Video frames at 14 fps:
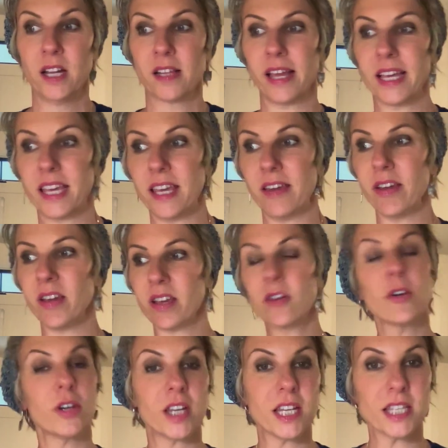Like he
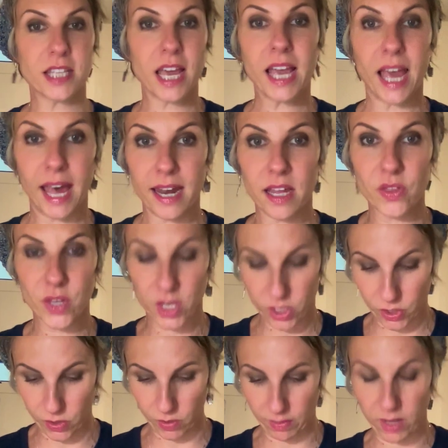couldn't say anything
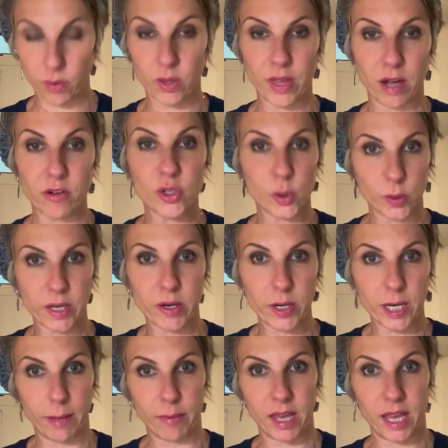to me without
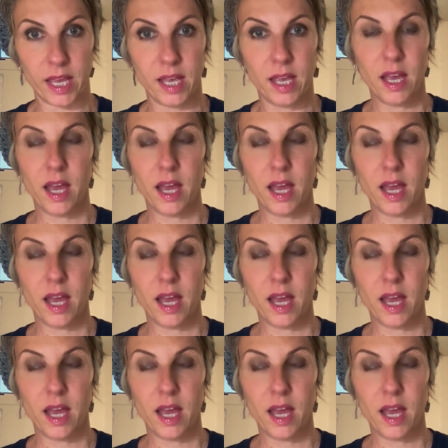triggering me.